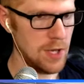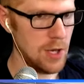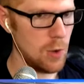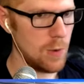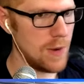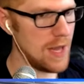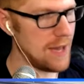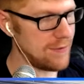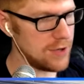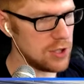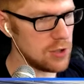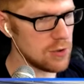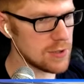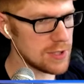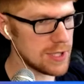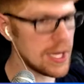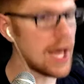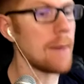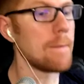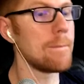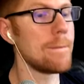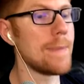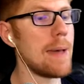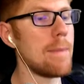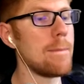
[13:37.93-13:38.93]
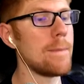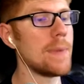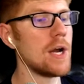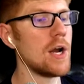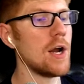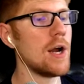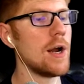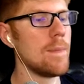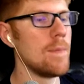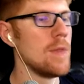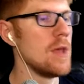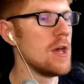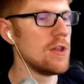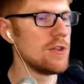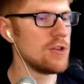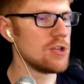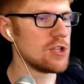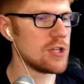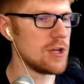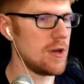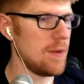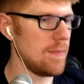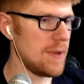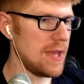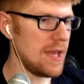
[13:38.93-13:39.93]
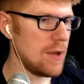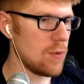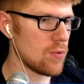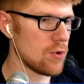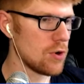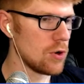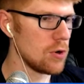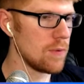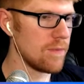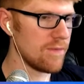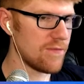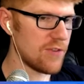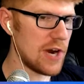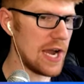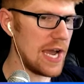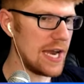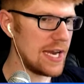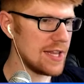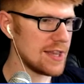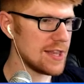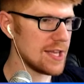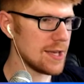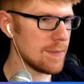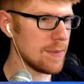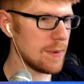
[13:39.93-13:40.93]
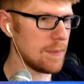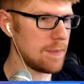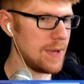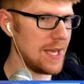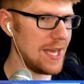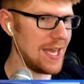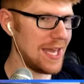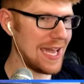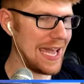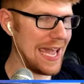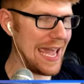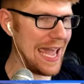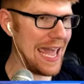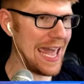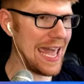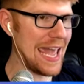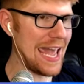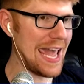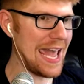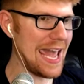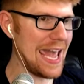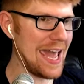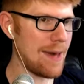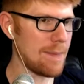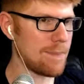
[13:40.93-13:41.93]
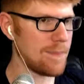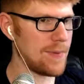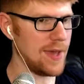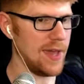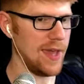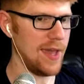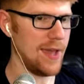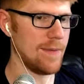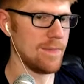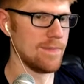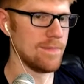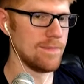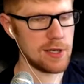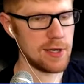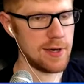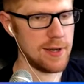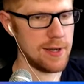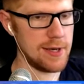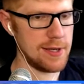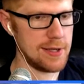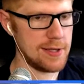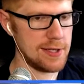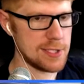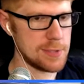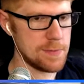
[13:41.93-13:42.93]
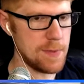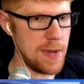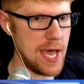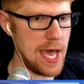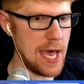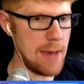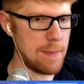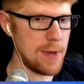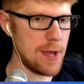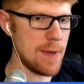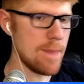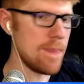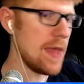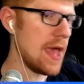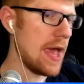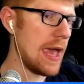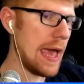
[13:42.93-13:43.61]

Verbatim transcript: We have a new club member. There shouldn't be room for anything but being happy. Good idea, let's be happy.